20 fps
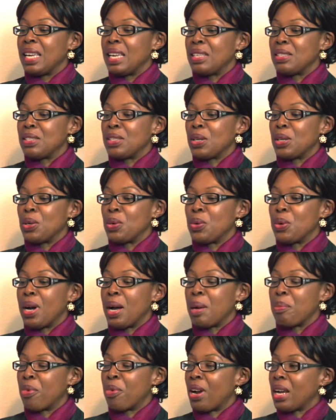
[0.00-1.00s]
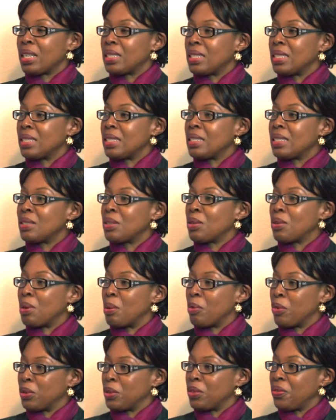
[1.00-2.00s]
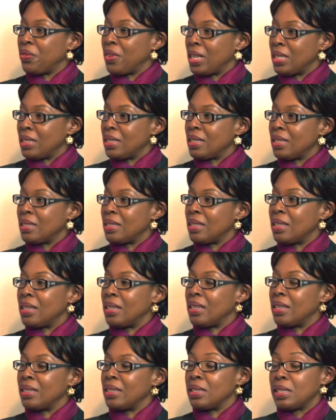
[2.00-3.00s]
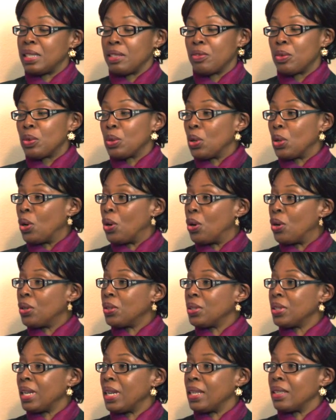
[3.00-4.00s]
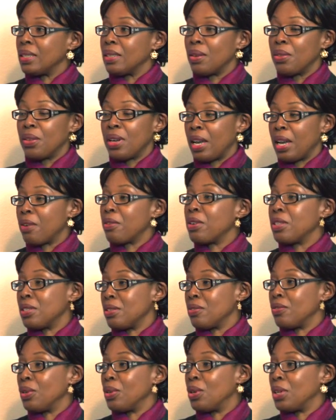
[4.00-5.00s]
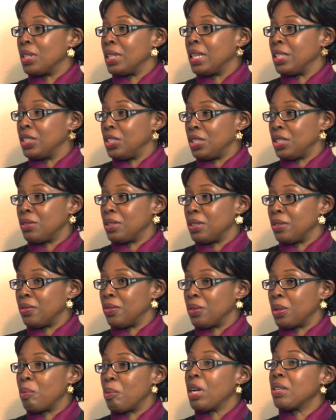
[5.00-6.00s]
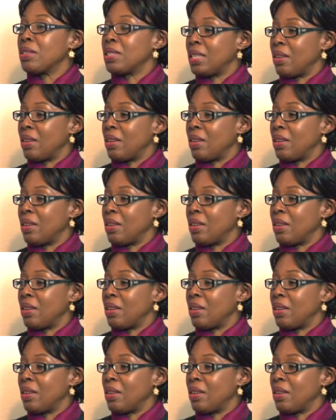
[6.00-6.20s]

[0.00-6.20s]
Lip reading: And so I practiced criminal defense, civil law, and other areas of law in Nigeria for about